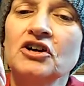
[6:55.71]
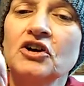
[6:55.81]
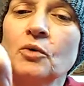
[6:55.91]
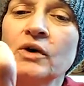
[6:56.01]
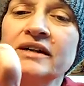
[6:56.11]

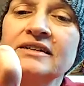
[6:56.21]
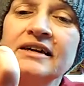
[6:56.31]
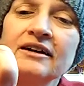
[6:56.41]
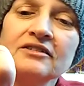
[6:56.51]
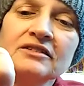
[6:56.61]
going
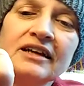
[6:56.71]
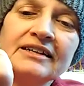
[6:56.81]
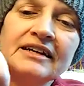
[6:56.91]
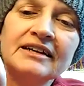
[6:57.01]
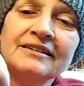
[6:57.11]
down,
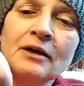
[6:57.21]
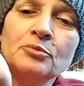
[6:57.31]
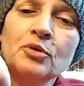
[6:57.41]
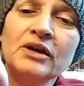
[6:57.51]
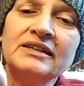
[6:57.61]
like getting that
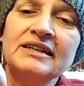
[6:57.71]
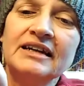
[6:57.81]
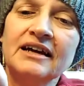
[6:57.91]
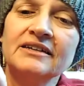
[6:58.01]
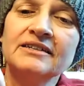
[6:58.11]

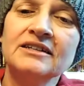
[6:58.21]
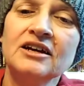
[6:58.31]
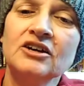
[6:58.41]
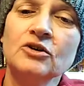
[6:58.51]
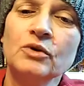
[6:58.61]
pointy end,
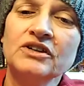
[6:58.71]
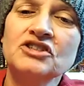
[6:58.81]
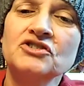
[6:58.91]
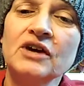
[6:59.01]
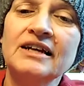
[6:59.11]
going
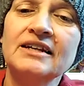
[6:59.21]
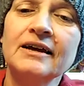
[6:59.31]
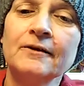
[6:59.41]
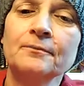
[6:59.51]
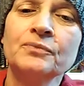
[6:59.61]
straight
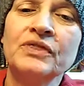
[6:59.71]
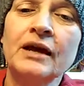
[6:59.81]
down.